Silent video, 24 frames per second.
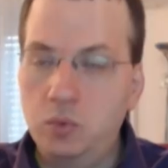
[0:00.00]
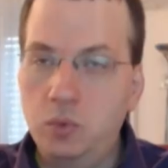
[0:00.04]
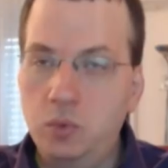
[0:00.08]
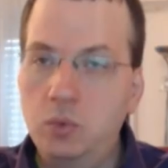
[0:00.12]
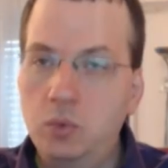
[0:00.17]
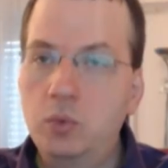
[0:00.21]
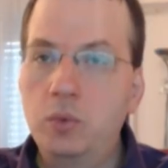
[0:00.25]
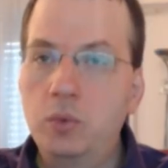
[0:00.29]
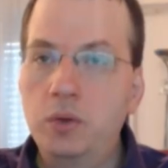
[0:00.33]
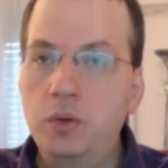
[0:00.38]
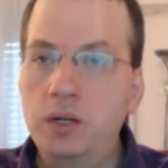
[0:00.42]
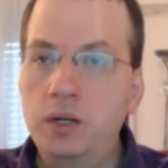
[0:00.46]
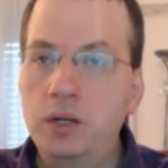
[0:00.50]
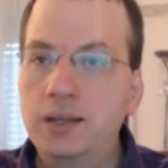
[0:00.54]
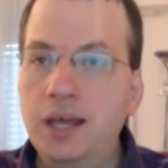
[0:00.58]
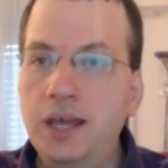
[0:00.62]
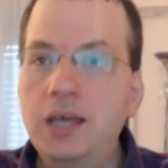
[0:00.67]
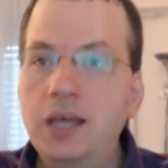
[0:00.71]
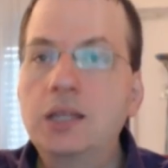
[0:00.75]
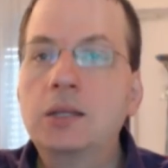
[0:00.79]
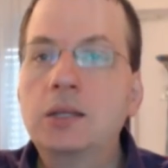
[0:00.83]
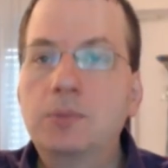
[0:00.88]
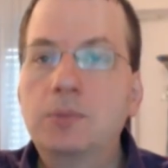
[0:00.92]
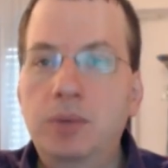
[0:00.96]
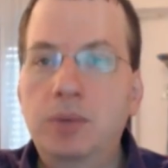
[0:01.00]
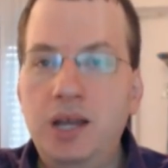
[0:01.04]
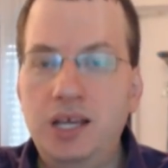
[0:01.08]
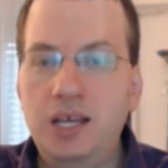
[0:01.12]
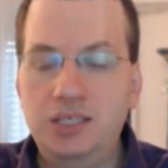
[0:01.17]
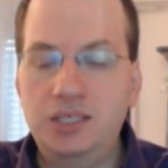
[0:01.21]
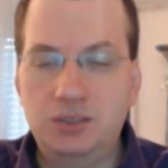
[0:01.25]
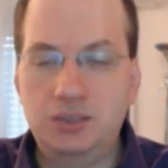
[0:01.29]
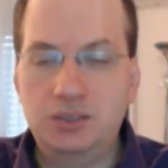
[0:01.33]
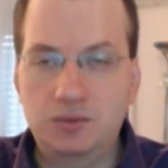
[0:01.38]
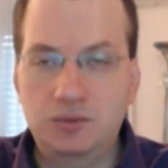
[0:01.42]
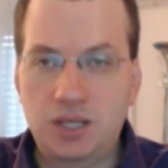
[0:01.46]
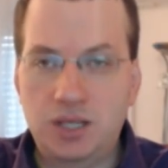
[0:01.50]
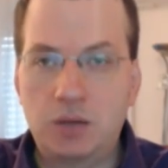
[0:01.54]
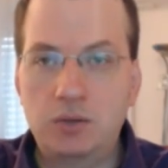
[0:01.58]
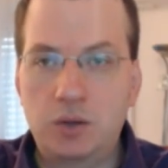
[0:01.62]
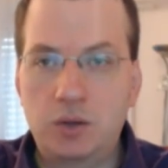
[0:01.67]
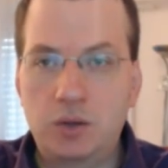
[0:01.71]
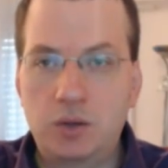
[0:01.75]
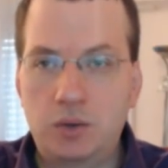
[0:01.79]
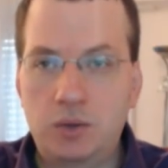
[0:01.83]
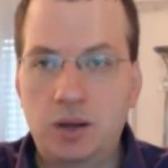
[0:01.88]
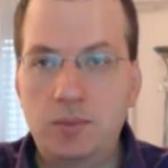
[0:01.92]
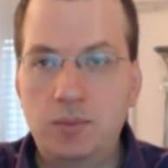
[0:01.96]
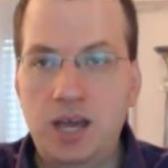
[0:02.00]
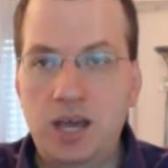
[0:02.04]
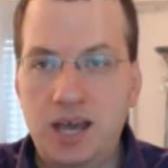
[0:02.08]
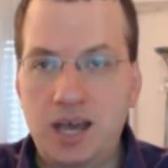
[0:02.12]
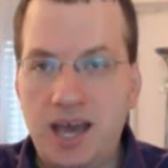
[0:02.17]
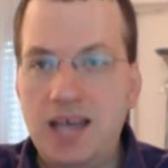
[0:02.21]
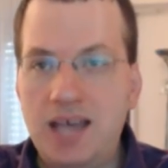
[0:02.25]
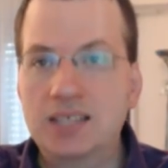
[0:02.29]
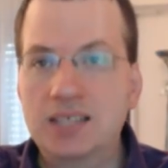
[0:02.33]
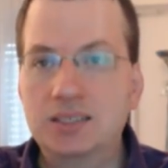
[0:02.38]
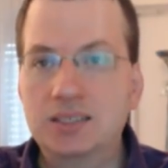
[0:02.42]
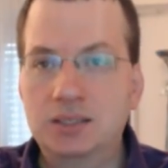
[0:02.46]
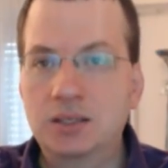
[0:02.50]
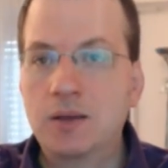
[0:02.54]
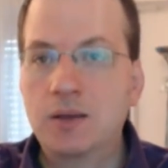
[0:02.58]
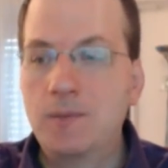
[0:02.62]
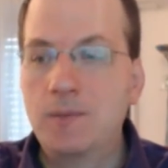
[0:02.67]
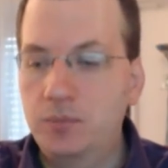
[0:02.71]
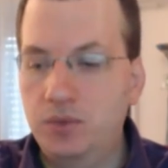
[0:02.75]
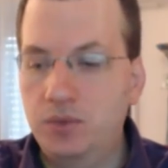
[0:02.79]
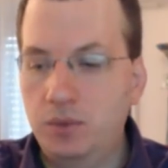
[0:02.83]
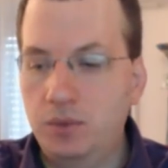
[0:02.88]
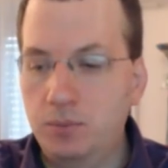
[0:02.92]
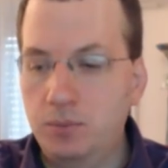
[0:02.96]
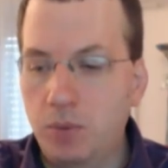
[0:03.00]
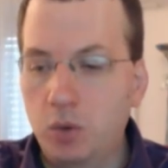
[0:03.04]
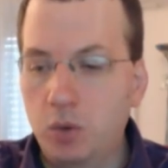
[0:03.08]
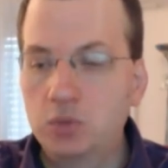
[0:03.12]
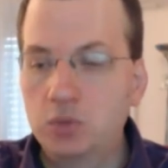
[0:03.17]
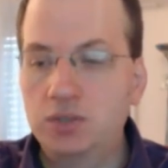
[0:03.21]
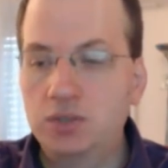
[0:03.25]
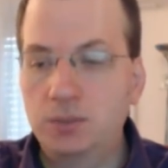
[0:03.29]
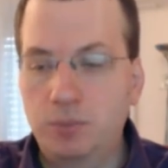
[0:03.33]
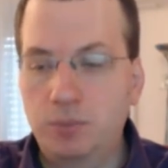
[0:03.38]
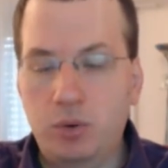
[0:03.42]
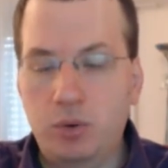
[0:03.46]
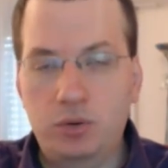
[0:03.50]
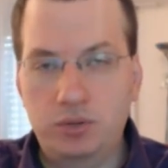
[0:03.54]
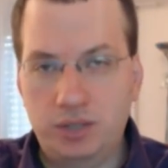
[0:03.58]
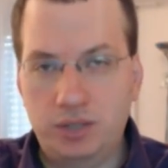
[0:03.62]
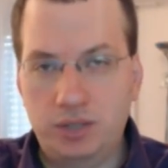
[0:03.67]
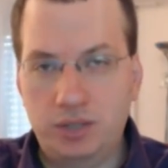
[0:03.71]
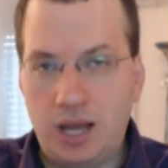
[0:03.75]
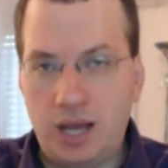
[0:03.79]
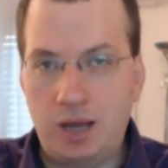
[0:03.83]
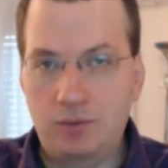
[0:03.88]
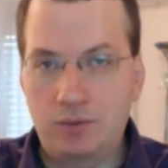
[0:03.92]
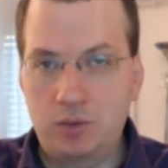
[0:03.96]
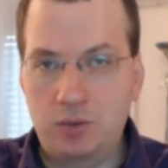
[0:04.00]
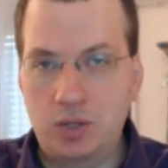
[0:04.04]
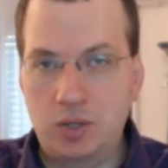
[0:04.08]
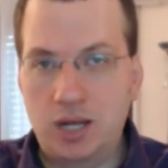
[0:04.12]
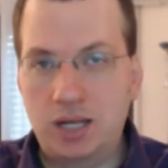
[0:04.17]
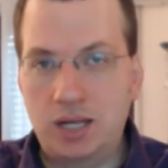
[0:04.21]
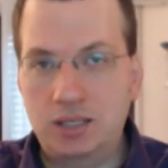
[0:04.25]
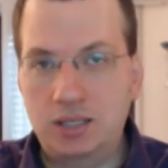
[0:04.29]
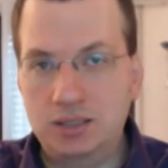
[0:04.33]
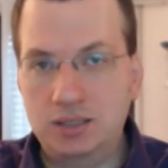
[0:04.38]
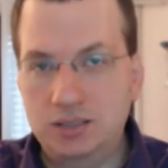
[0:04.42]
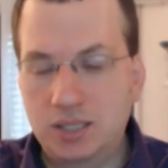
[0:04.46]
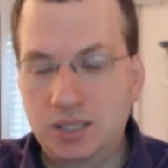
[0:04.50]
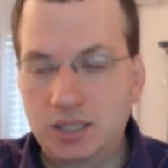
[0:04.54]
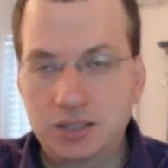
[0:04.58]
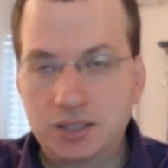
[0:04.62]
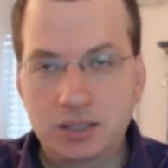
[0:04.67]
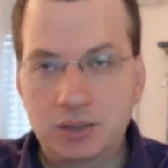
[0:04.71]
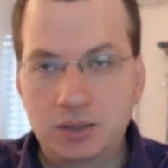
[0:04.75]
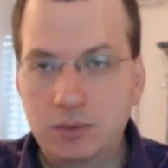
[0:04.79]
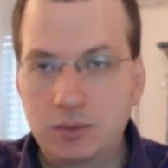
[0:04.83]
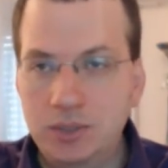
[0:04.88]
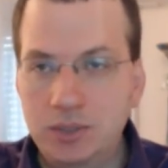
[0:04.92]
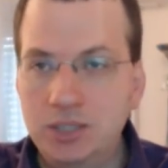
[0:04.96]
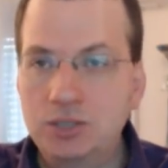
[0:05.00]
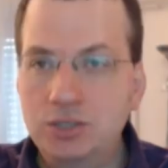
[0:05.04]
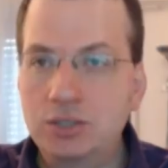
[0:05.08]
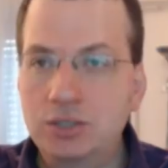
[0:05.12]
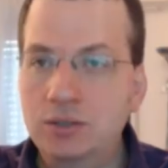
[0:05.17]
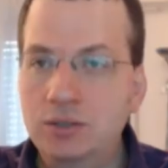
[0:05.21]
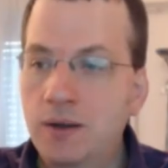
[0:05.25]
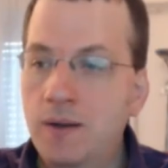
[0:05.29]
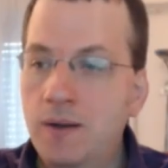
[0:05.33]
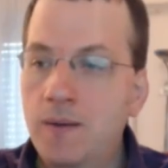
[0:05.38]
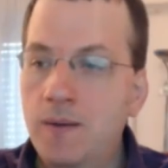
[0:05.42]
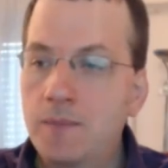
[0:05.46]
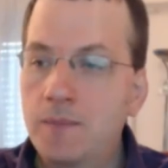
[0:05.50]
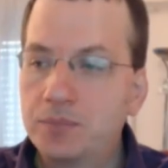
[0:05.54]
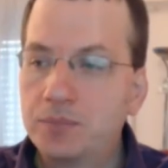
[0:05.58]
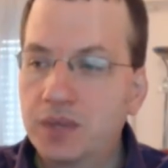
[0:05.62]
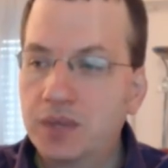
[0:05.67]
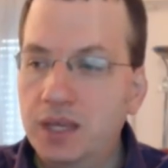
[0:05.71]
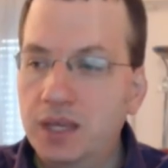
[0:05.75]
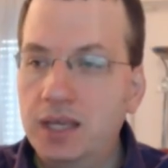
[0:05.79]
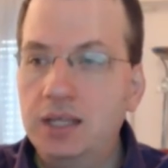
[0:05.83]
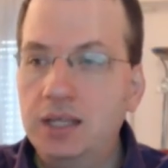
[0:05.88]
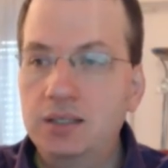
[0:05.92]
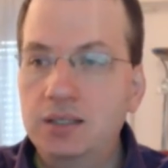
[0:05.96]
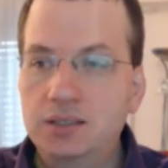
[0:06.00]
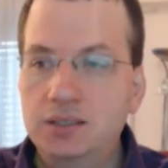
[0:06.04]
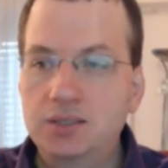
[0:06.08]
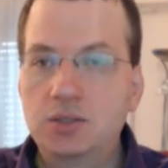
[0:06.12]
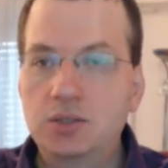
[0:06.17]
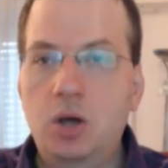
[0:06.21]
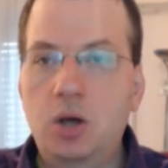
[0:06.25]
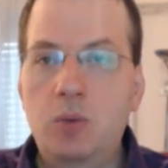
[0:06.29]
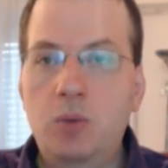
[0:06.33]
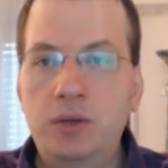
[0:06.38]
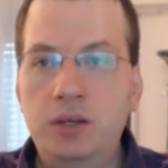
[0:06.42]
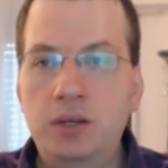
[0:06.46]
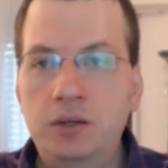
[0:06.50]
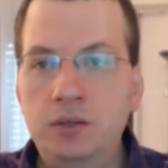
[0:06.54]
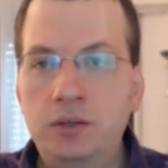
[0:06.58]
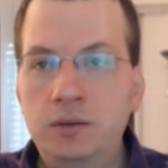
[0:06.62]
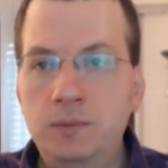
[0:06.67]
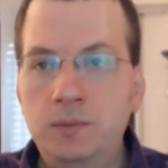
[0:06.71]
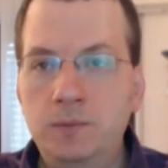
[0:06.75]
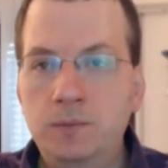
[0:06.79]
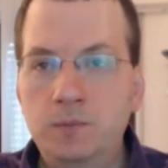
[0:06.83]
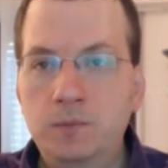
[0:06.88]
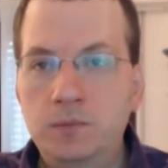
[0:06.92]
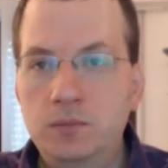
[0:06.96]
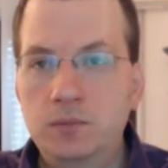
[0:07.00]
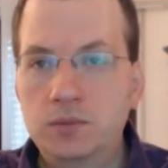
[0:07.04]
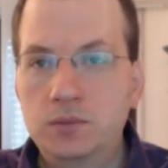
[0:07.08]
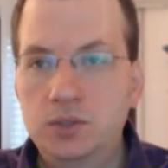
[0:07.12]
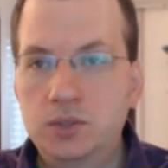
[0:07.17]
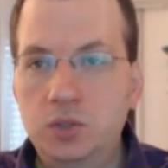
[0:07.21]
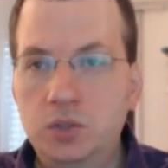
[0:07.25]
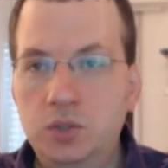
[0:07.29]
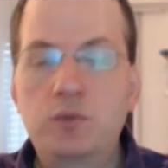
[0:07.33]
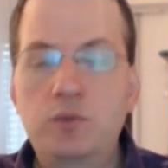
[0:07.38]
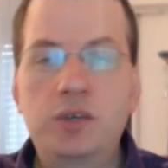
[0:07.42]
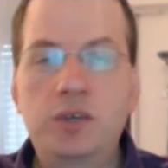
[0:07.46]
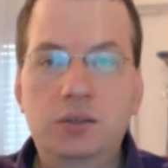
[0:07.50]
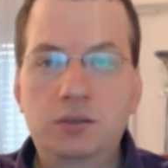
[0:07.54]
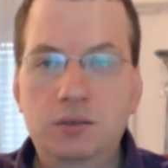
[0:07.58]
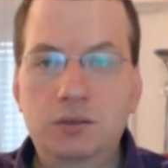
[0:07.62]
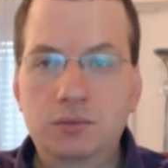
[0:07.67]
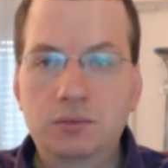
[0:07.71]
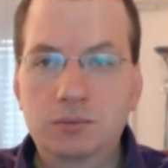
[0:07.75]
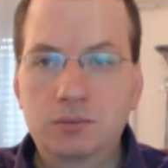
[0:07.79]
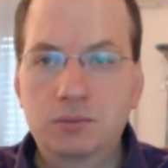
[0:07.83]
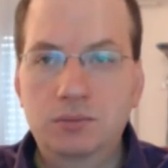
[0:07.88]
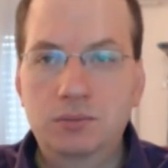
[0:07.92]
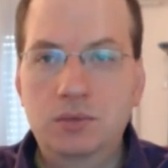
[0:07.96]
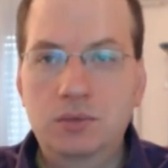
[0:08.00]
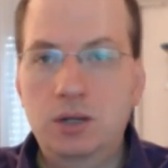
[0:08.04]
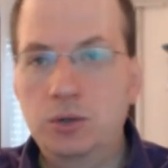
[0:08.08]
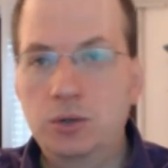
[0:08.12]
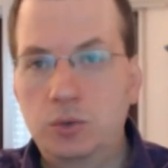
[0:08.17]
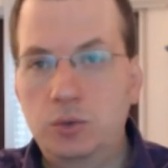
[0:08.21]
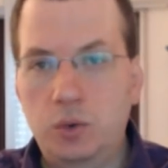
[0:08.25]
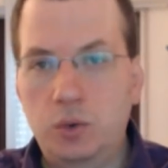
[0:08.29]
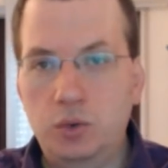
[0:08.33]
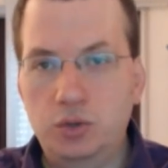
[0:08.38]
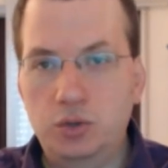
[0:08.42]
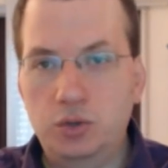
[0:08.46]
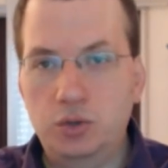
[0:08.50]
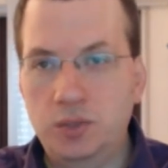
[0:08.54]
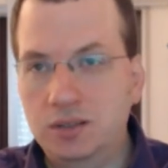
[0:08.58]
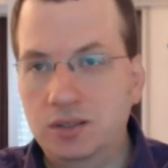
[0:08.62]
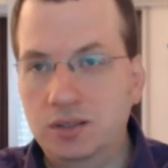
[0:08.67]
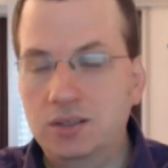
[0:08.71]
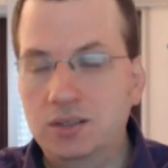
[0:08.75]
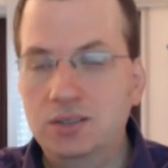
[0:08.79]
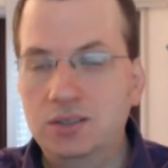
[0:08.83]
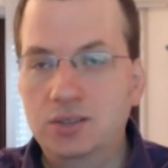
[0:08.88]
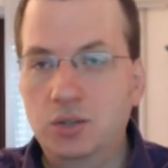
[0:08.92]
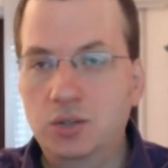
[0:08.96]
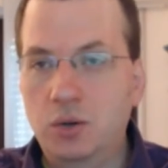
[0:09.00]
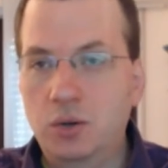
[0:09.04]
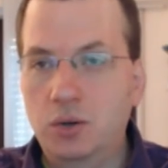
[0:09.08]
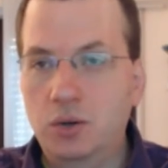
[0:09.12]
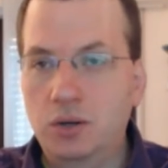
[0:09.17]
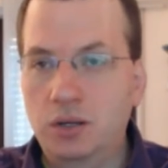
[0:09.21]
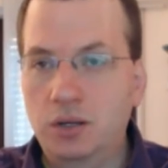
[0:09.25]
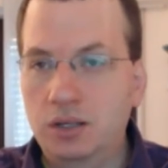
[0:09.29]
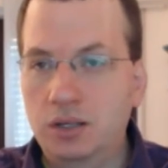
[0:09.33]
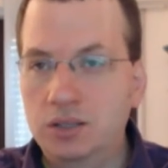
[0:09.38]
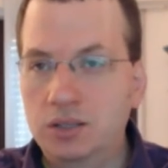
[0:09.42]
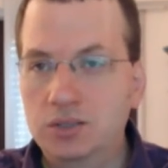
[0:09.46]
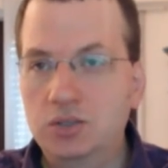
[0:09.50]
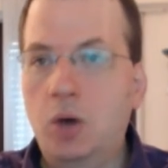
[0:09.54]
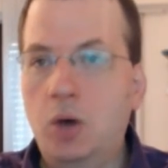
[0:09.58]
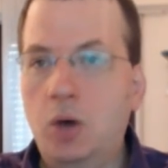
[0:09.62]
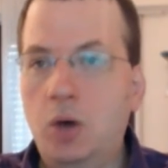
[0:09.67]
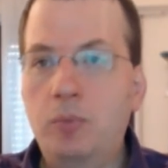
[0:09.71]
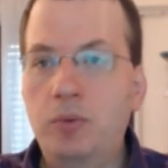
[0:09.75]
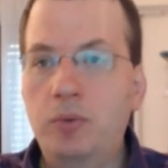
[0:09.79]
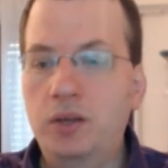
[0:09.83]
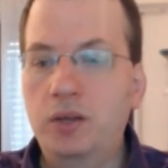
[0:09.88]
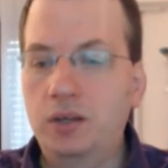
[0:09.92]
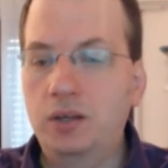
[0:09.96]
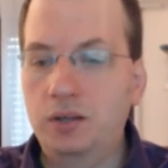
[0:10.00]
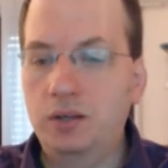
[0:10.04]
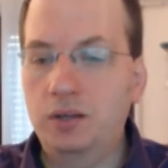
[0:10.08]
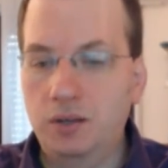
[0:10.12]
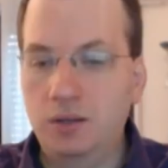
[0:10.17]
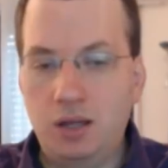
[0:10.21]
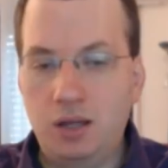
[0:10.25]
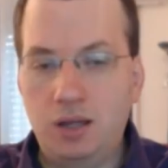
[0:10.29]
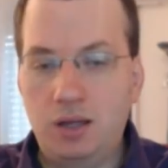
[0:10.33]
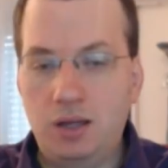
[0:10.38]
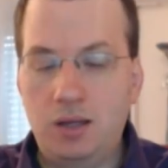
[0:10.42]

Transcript: who would take the place of Saudi Arabia as the most important ally of the United States in the region, in stopping Soviet encroachment, and so in stopping